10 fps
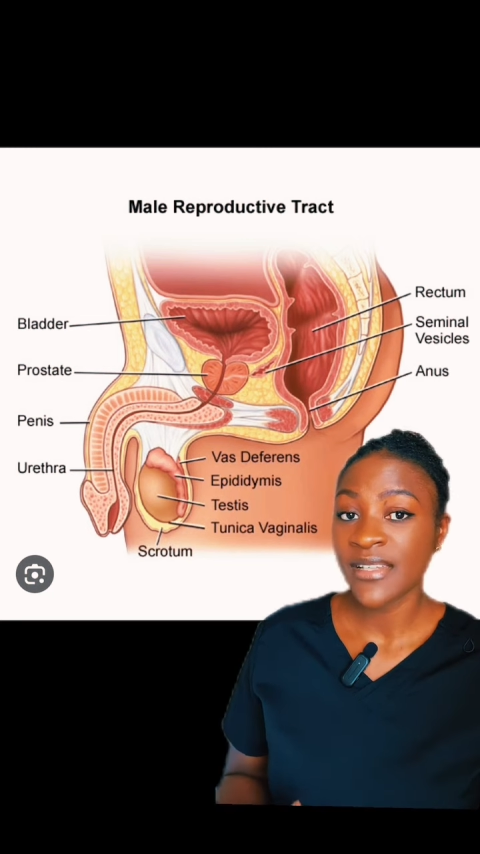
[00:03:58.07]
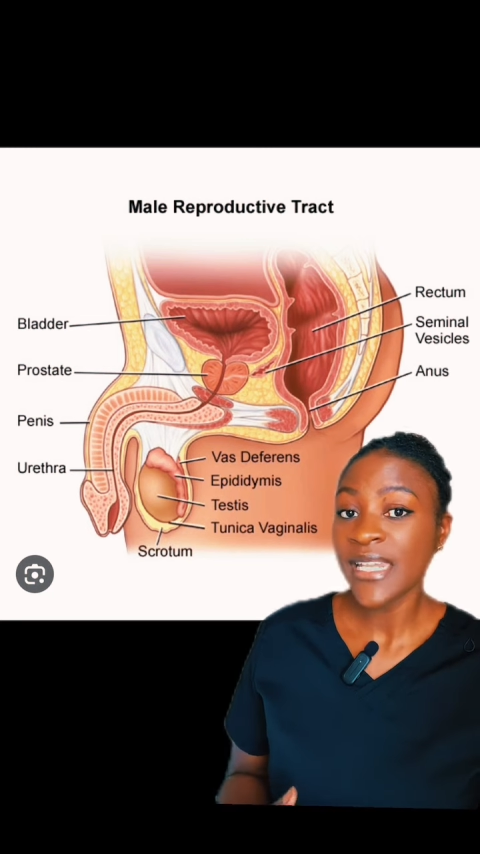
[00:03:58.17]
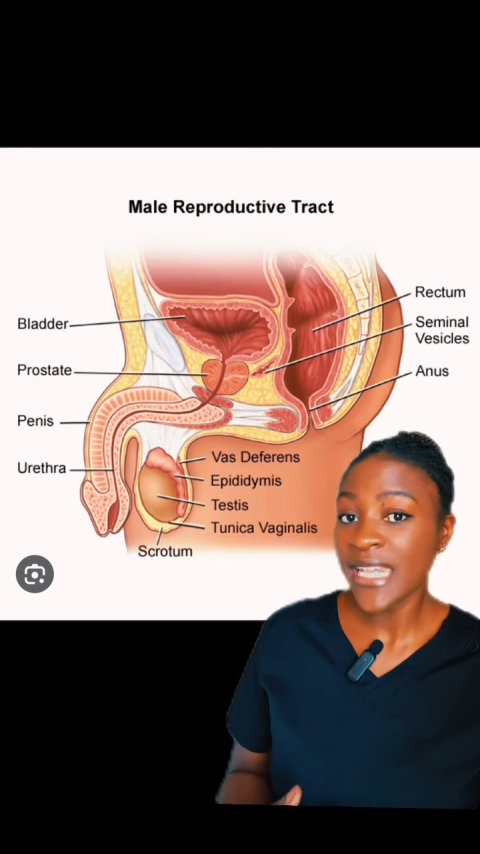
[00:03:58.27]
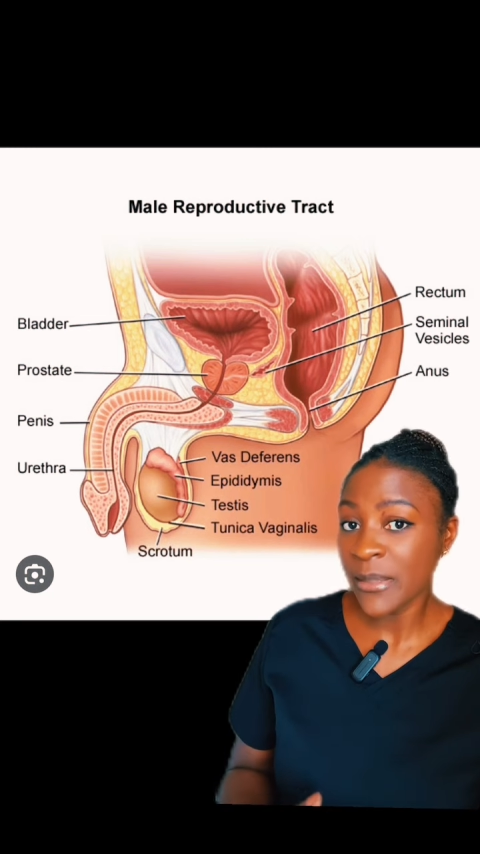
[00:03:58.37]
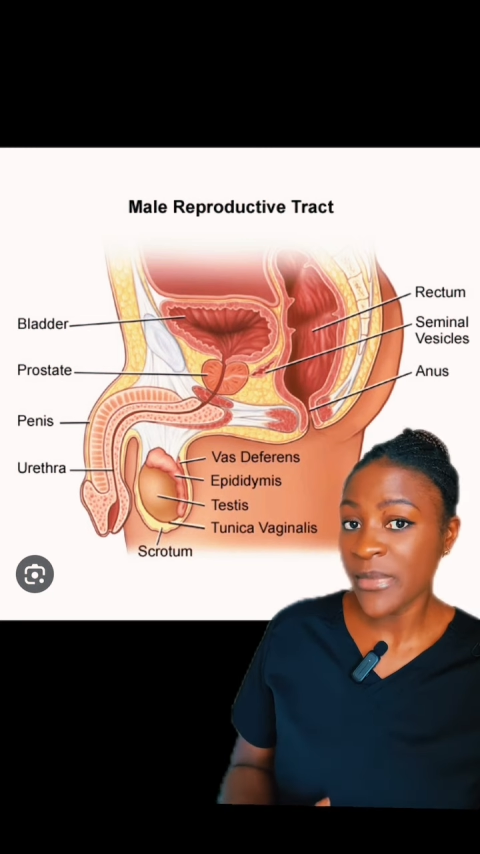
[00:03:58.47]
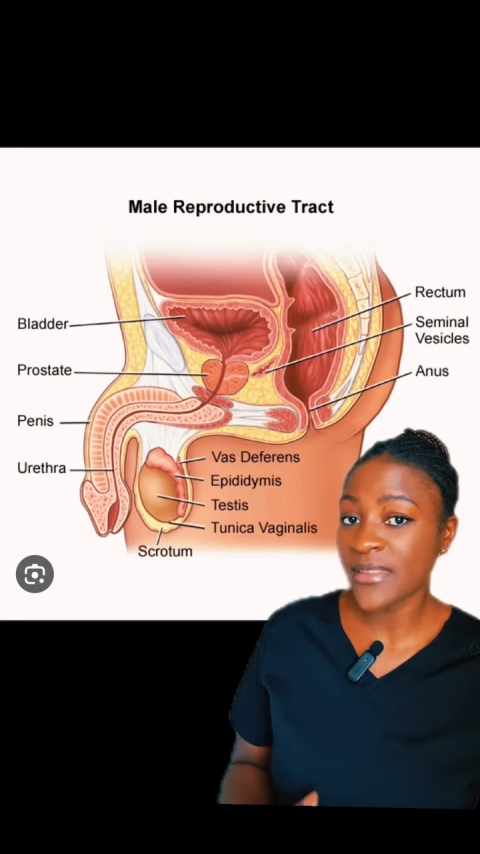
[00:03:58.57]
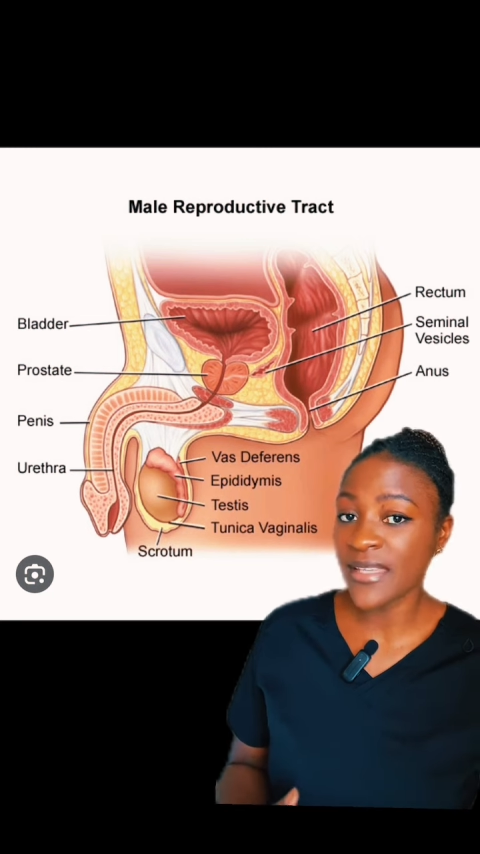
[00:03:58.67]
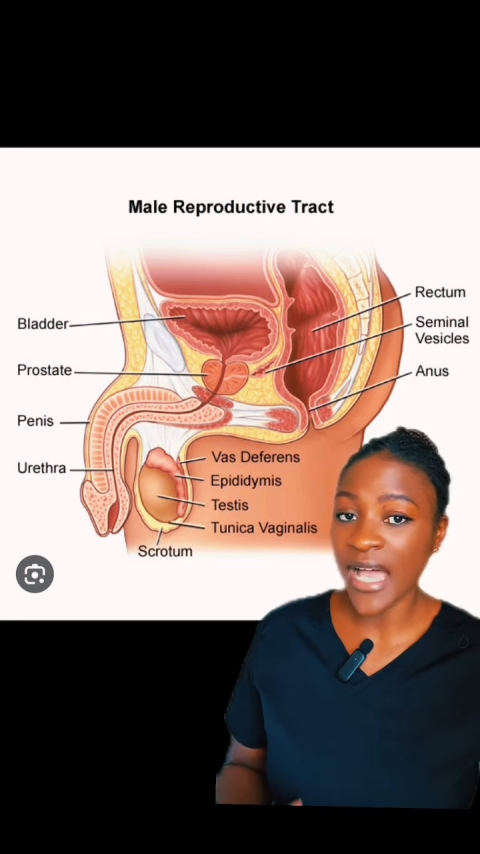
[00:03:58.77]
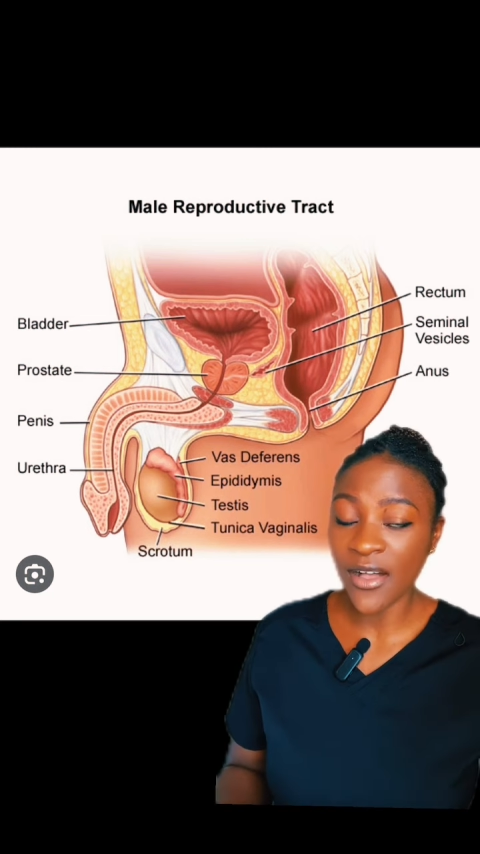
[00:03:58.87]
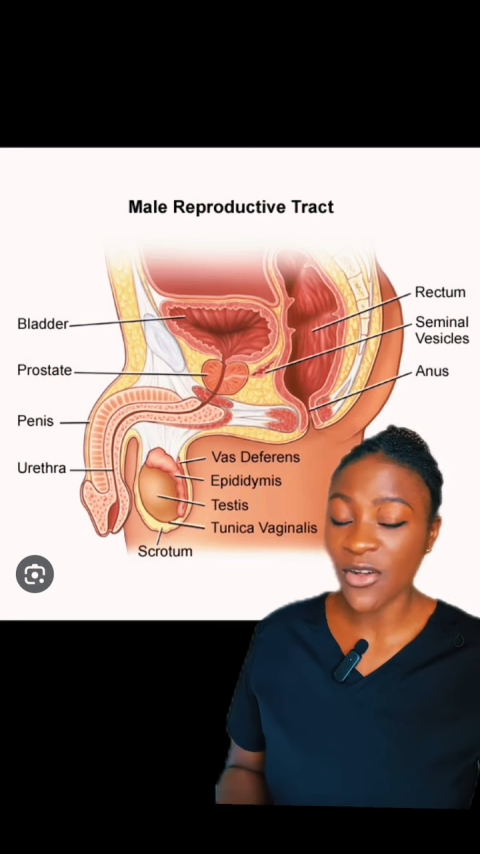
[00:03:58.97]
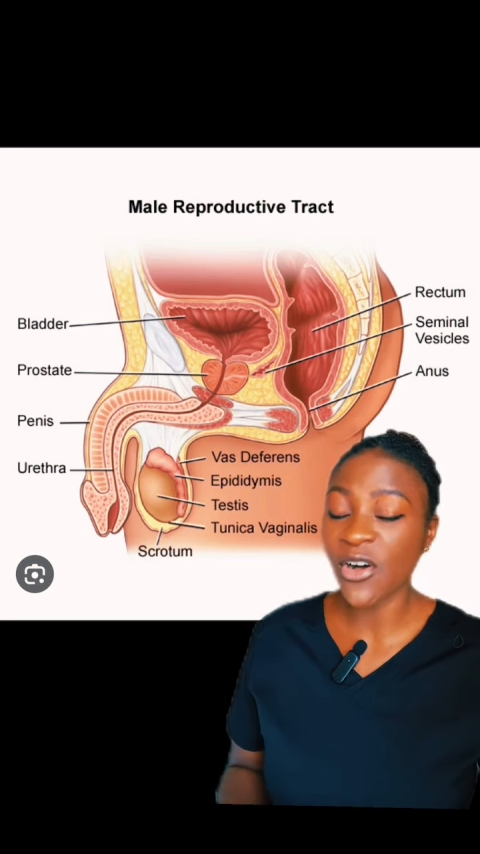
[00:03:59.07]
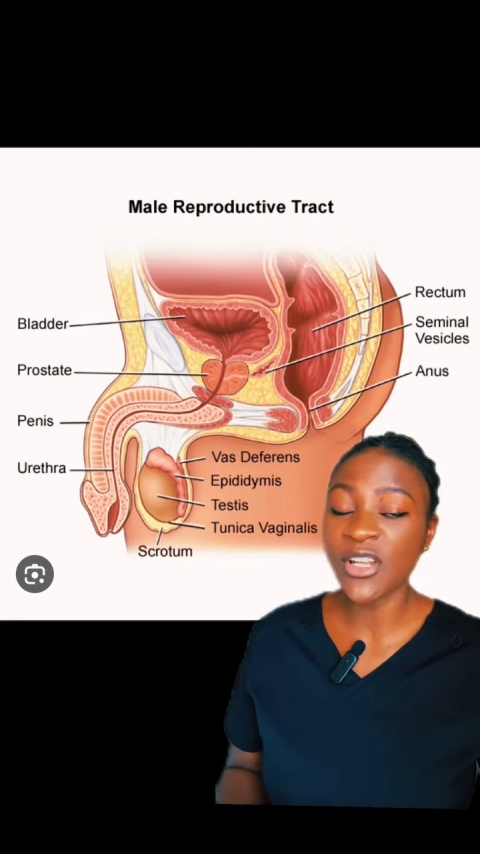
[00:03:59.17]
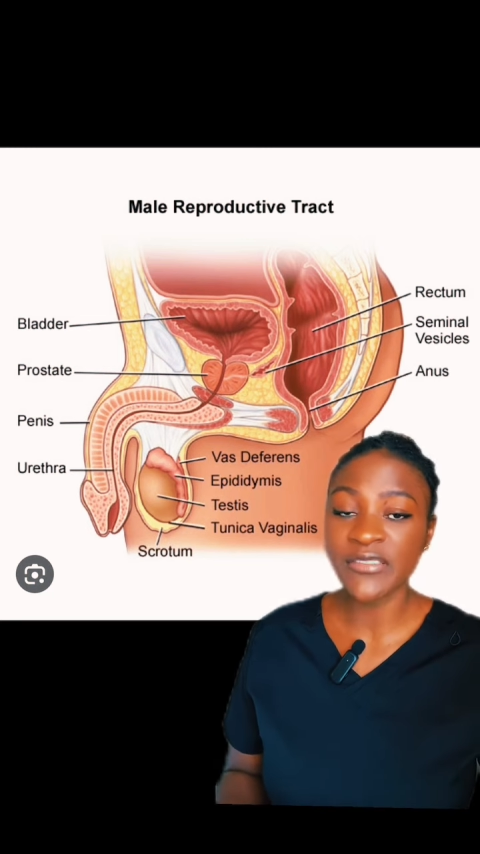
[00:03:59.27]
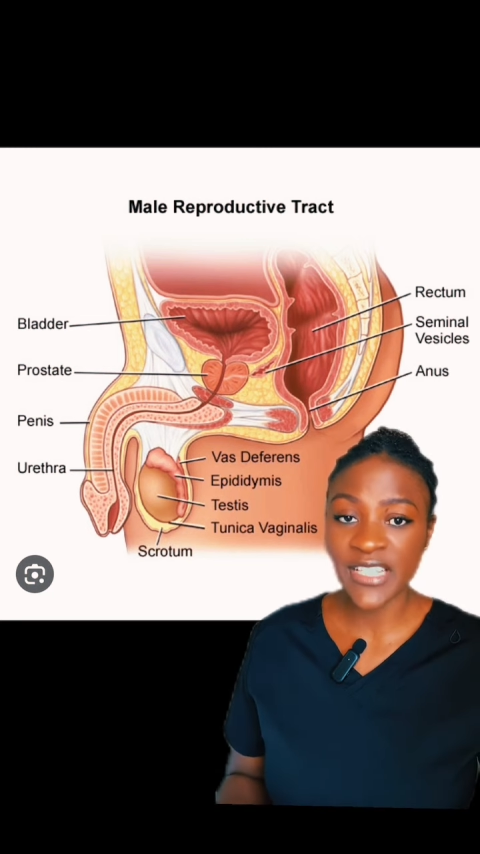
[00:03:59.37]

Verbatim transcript: limit the alcohol of